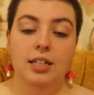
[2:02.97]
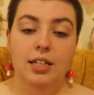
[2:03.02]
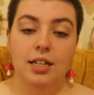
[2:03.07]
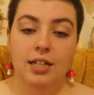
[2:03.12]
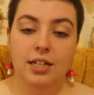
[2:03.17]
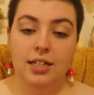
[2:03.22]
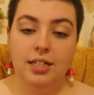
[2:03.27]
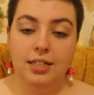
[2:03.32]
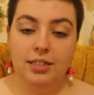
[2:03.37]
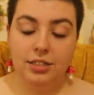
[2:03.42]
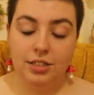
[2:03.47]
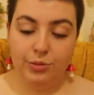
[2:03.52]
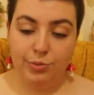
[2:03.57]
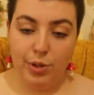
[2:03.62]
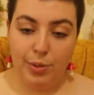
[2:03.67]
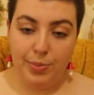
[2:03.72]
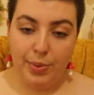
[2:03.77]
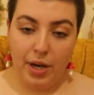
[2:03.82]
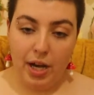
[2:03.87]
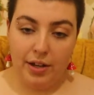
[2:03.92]
that it is a
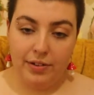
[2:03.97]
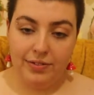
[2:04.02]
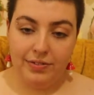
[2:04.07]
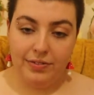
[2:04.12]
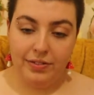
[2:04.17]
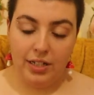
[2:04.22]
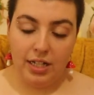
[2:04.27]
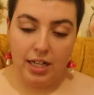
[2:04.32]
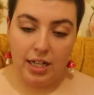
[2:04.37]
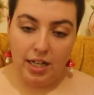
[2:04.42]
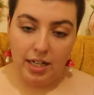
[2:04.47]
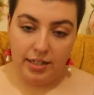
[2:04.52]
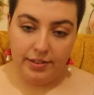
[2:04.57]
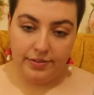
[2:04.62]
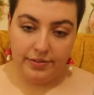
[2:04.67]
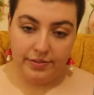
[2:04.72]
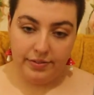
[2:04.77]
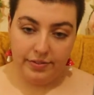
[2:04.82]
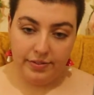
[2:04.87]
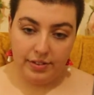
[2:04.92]
ripoff
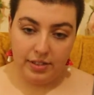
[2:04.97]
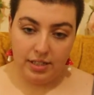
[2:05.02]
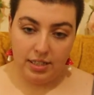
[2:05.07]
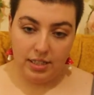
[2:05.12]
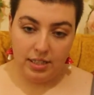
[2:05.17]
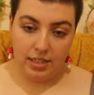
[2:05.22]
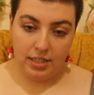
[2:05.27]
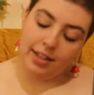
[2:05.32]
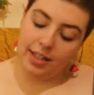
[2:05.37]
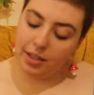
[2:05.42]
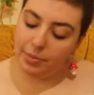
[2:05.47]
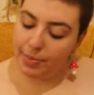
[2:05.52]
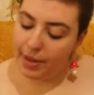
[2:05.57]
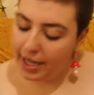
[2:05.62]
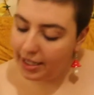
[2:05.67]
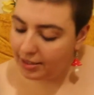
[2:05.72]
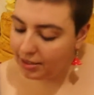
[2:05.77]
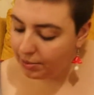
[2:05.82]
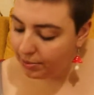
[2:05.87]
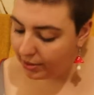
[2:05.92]
of, I think
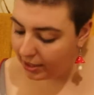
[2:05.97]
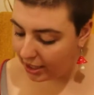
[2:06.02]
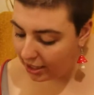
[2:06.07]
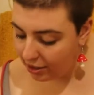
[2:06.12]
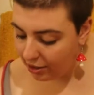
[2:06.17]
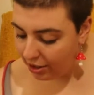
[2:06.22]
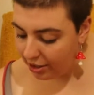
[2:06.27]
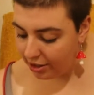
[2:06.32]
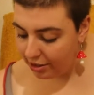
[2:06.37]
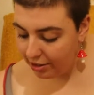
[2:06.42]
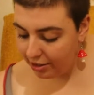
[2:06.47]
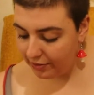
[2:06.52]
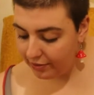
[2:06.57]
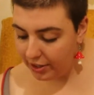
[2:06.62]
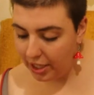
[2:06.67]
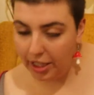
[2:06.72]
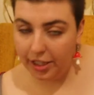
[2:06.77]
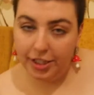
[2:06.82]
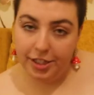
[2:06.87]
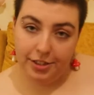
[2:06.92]
possibly an author of
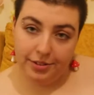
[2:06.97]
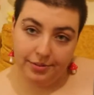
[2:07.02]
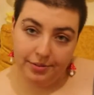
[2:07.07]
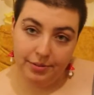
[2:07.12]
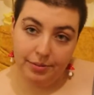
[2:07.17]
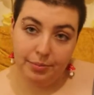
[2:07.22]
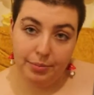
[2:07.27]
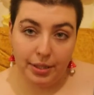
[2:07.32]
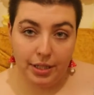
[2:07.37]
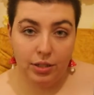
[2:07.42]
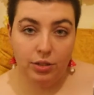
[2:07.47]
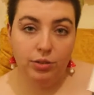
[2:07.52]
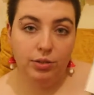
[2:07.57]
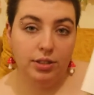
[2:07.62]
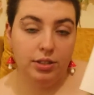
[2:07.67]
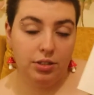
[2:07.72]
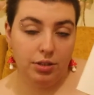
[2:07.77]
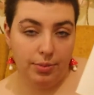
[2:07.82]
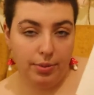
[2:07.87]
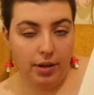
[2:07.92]
color, but who
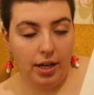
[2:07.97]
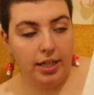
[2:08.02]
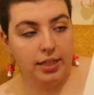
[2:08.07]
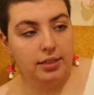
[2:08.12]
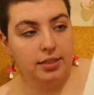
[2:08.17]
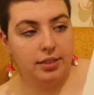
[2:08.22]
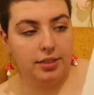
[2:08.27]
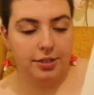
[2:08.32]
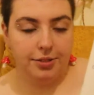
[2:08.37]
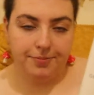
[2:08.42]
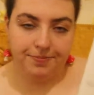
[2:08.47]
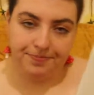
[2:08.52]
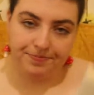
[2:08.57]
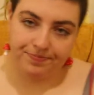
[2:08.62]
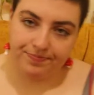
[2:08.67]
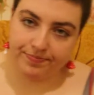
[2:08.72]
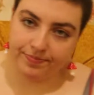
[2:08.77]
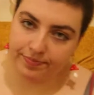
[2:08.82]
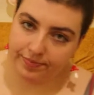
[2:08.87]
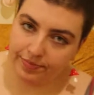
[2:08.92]
is surprised?
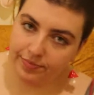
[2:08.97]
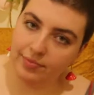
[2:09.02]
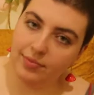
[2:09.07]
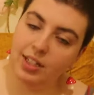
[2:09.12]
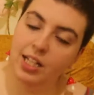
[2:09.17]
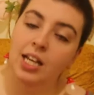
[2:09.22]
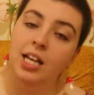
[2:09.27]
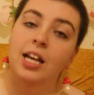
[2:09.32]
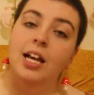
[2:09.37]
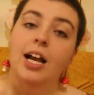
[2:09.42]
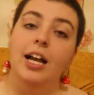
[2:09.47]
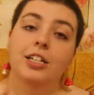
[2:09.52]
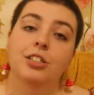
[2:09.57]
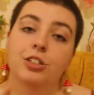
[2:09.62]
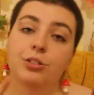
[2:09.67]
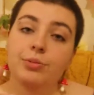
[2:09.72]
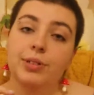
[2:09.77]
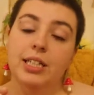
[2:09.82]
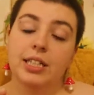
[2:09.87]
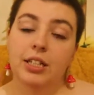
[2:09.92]
I
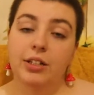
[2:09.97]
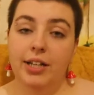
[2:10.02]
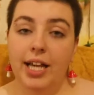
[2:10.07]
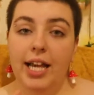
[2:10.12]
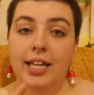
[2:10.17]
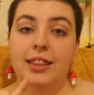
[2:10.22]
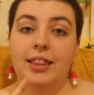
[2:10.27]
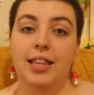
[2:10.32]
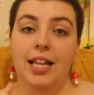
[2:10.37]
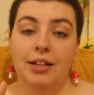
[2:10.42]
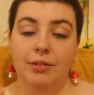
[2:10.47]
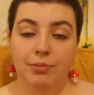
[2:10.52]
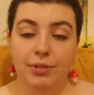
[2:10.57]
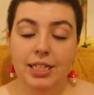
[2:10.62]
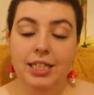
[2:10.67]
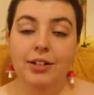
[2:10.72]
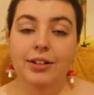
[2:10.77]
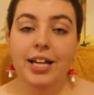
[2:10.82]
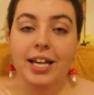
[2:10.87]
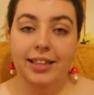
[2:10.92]
should relocate
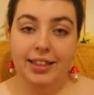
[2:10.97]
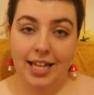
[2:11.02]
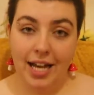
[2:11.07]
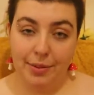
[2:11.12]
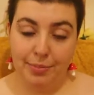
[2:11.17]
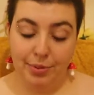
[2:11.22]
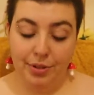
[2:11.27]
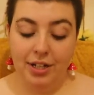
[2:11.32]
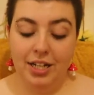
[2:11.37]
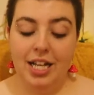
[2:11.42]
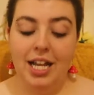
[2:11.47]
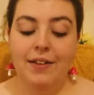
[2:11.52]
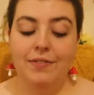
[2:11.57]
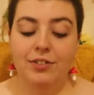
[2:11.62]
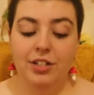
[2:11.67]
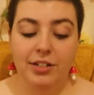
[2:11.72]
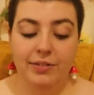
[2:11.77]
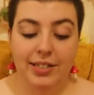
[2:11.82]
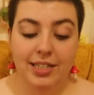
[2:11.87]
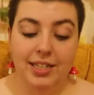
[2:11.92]
that book
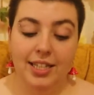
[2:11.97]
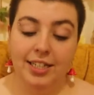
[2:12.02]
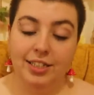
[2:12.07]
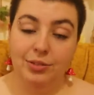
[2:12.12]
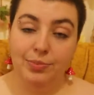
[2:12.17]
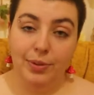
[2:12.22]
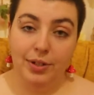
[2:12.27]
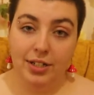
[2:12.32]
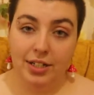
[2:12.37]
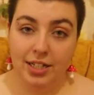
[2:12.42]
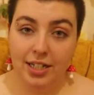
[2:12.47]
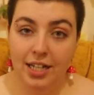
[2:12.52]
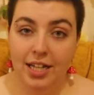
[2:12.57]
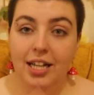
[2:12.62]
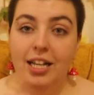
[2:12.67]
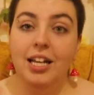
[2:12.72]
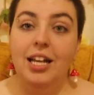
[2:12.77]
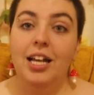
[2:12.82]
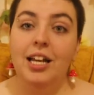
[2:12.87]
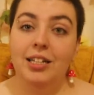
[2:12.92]
after I read this book,
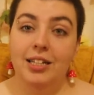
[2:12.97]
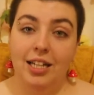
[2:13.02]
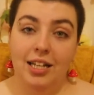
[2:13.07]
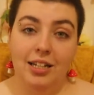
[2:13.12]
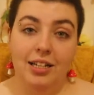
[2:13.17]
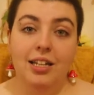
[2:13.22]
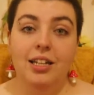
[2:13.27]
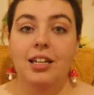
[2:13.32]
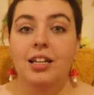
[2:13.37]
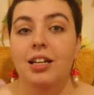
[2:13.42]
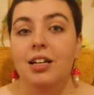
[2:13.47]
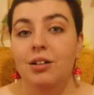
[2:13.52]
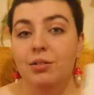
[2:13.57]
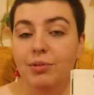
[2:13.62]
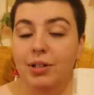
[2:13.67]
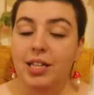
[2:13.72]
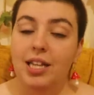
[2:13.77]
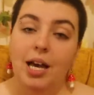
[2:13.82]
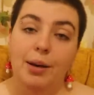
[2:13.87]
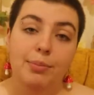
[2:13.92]
and then
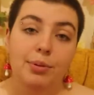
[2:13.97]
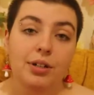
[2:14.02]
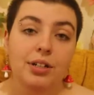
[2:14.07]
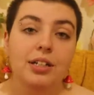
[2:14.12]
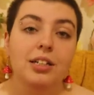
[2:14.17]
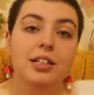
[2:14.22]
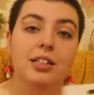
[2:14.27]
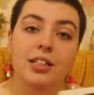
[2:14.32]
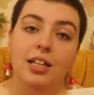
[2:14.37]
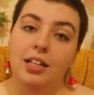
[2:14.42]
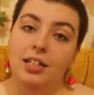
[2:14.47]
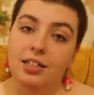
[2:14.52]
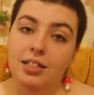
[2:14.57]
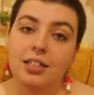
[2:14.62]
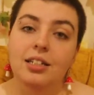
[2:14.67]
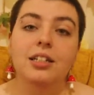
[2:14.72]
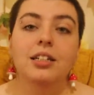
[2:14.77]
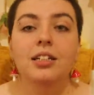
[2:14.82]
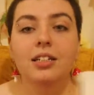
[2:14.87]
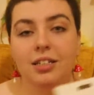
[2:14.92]
read that book, and then
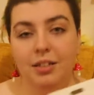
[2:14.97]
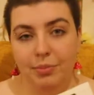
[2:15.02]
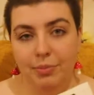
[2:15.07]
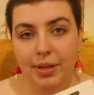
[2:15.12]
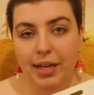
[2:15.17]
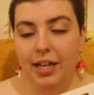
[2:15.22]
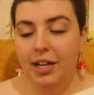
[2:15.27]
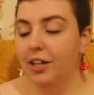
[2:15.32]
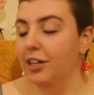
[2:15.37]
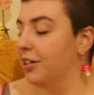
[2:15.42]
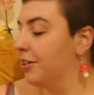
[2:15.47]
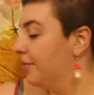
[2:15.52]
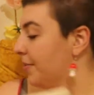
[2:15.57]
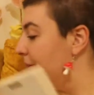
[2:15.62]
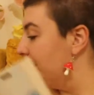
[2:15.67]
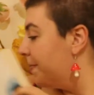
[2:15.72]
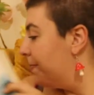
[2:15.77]
compare.